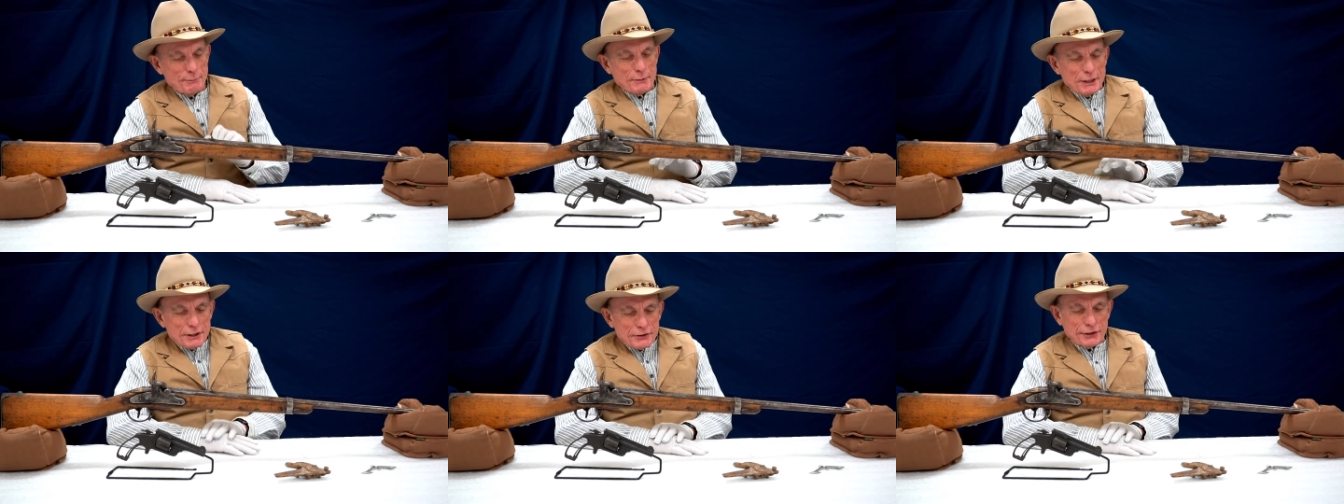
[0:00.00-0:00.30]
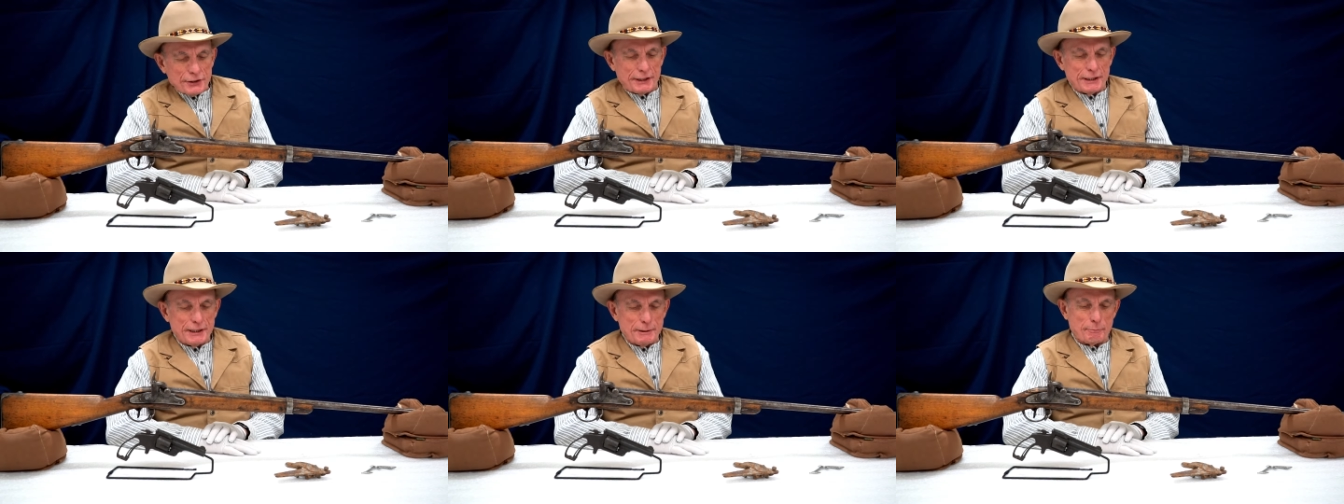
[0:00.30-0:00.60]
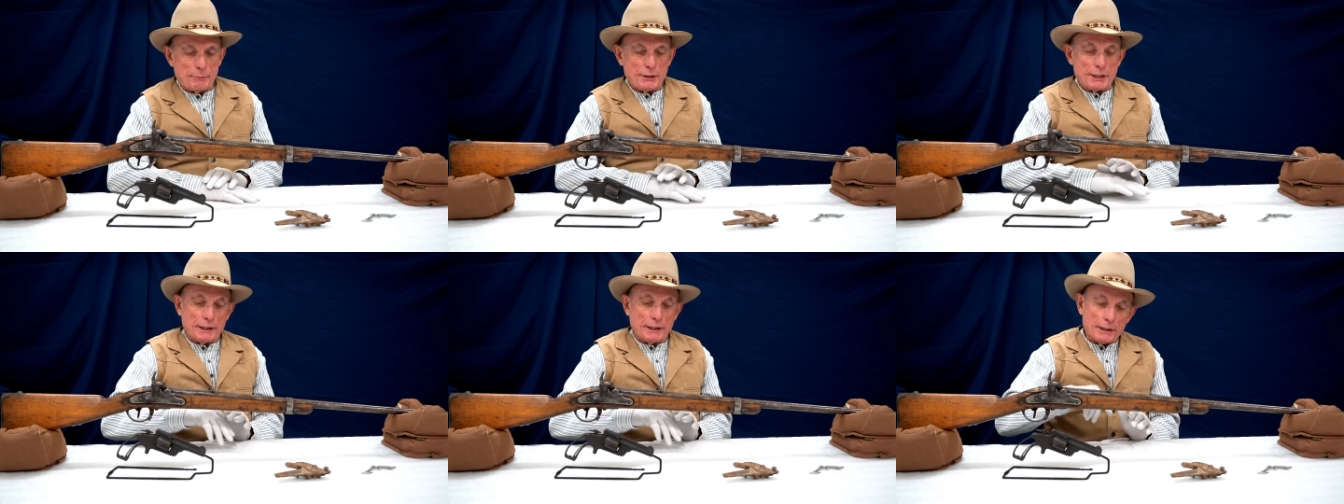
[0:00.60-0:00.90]

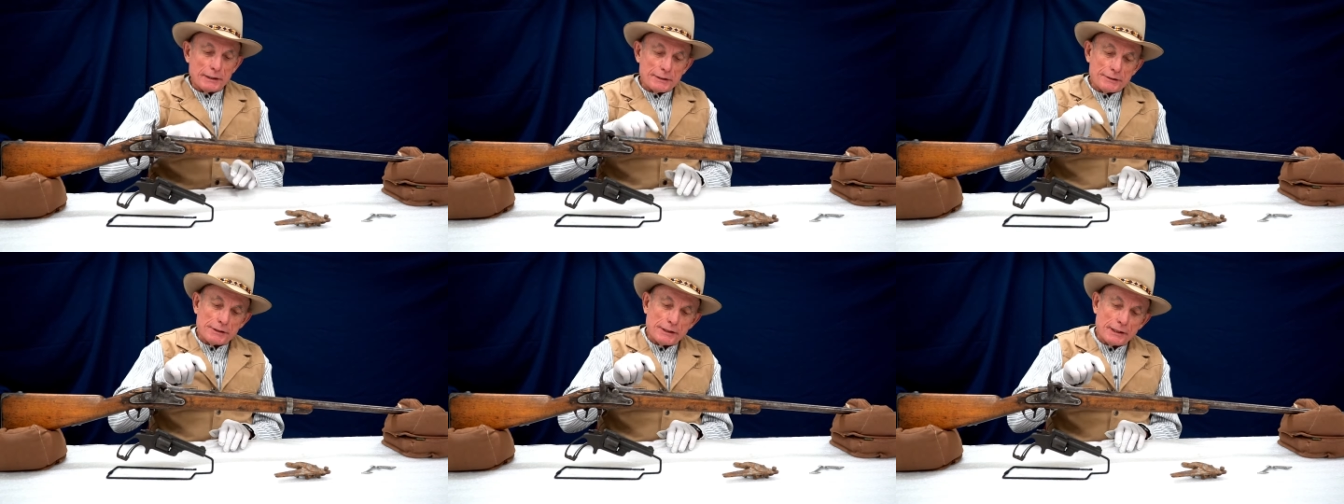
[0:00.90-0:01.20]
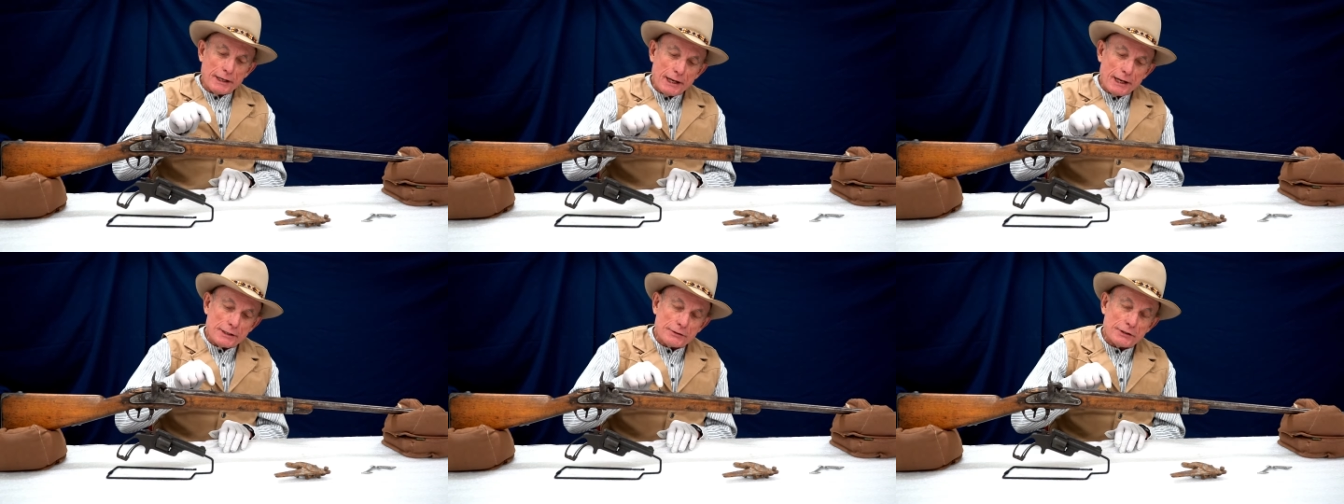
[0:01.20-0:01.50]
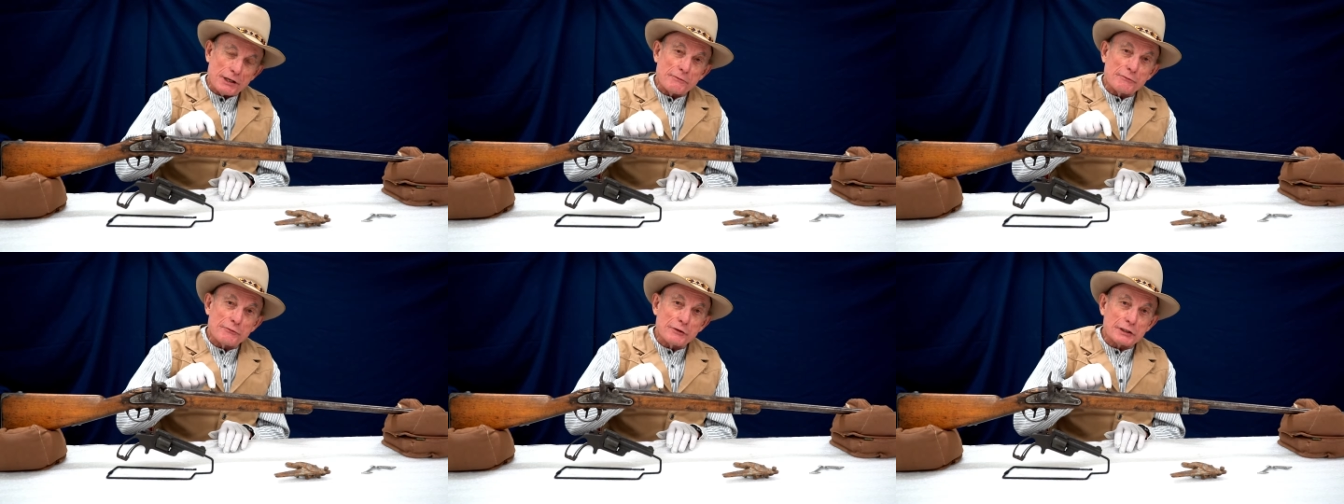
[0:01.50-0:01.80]
musket because it has
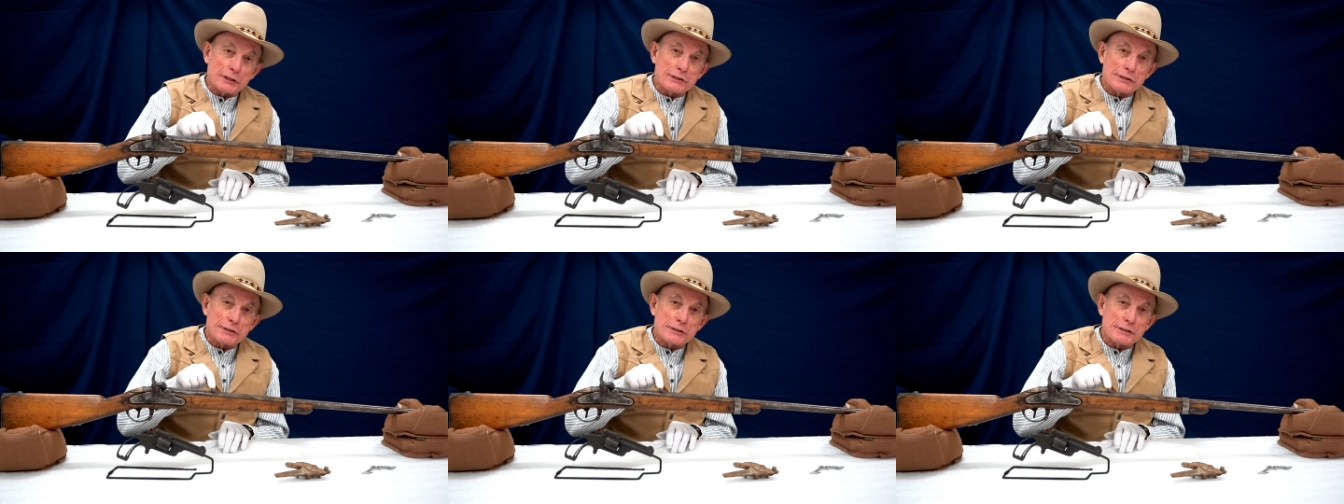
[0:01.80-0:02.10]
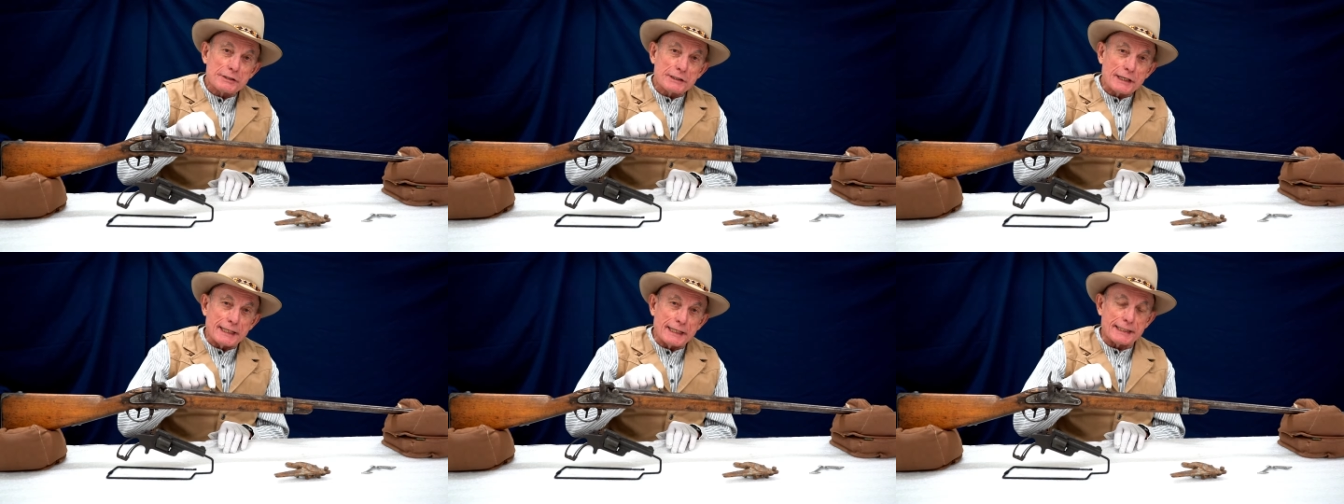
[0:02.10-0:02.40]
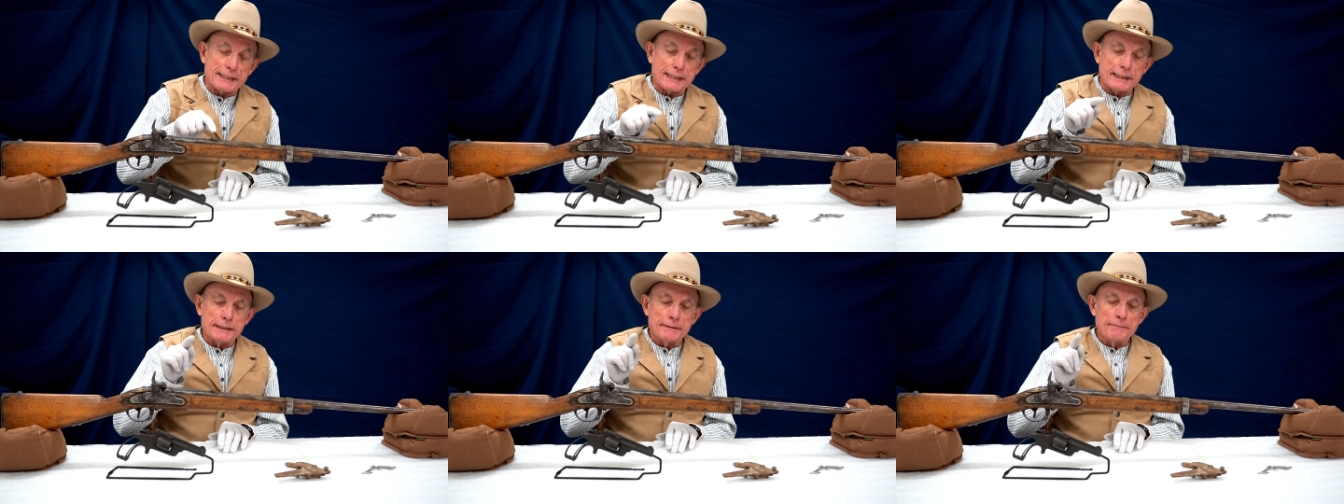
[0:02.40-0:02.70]
a fixed
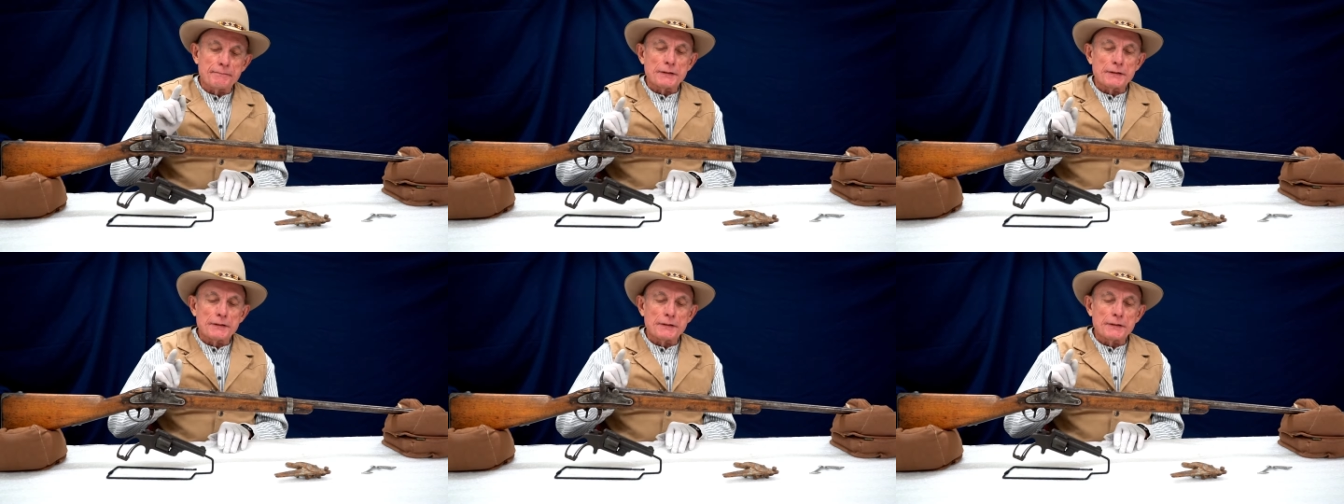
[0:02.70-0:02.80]
sight.